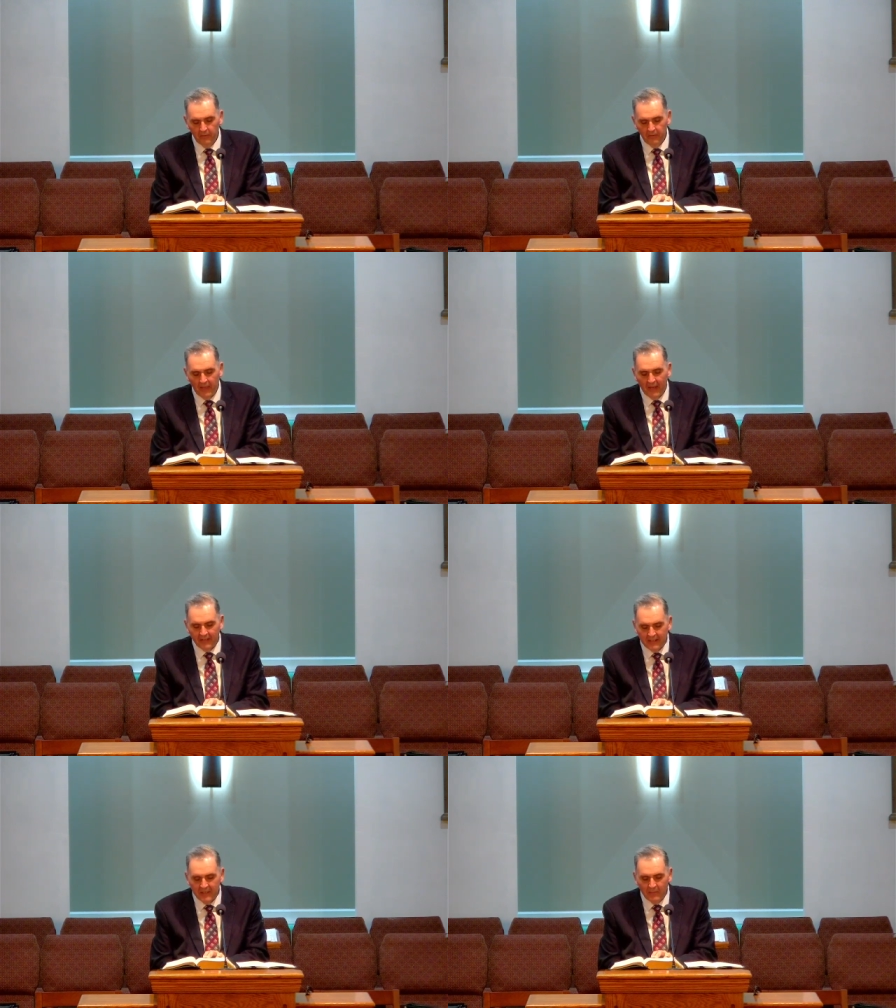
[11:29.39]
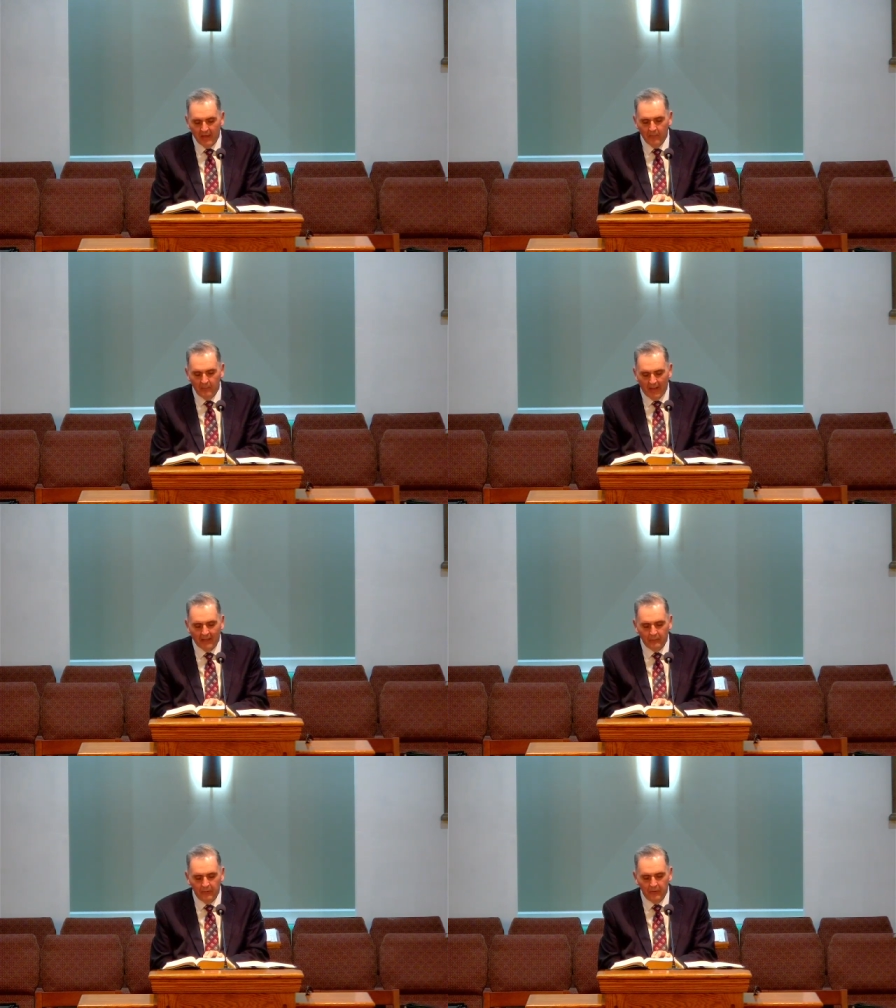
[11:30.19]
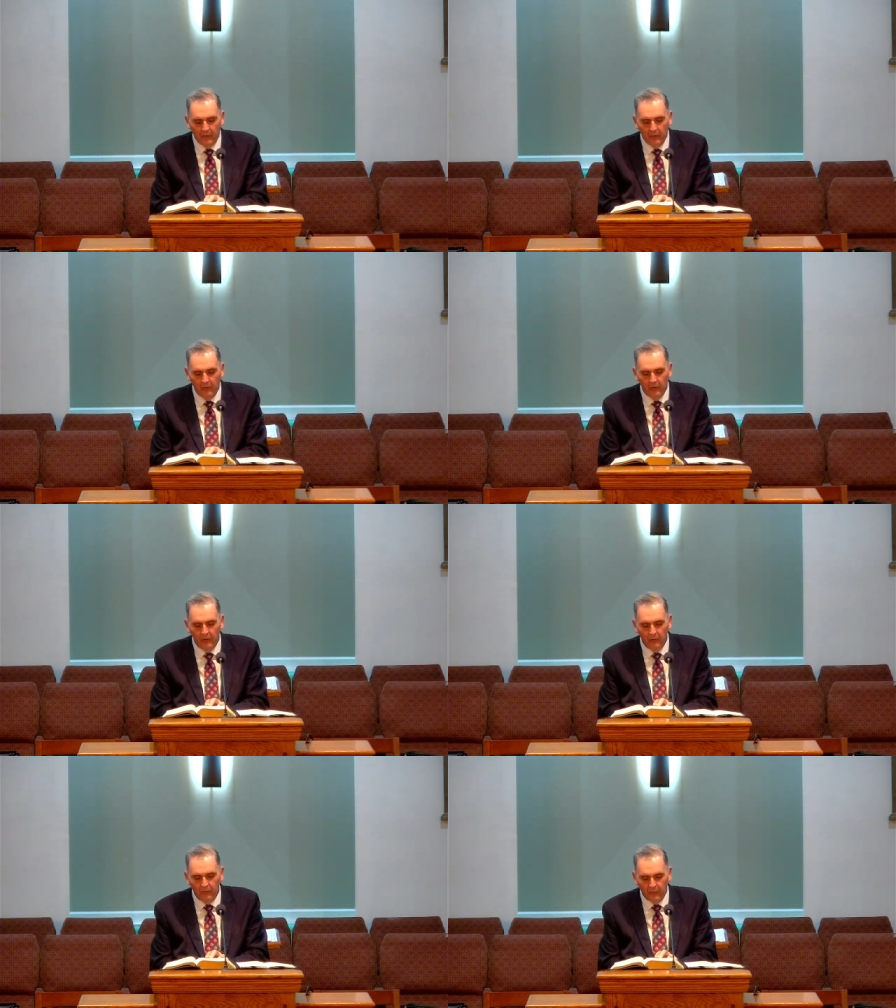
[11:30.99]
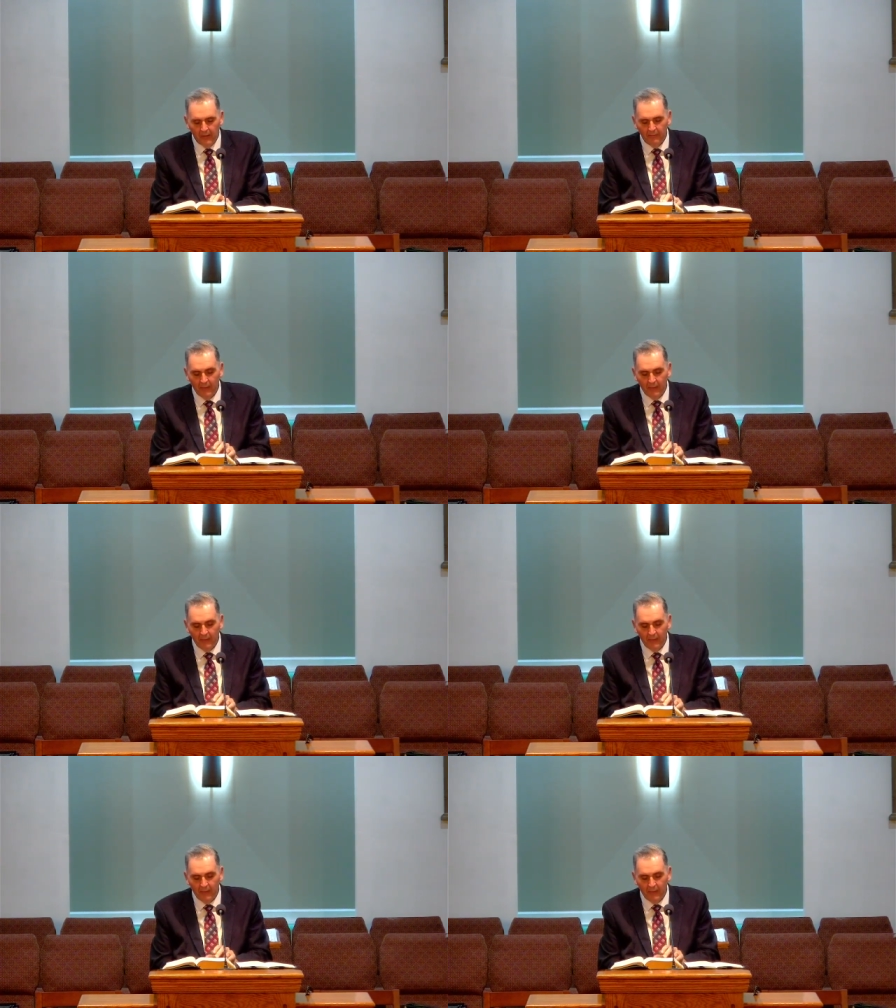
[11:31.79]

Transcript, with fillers: that he may abide with you forever.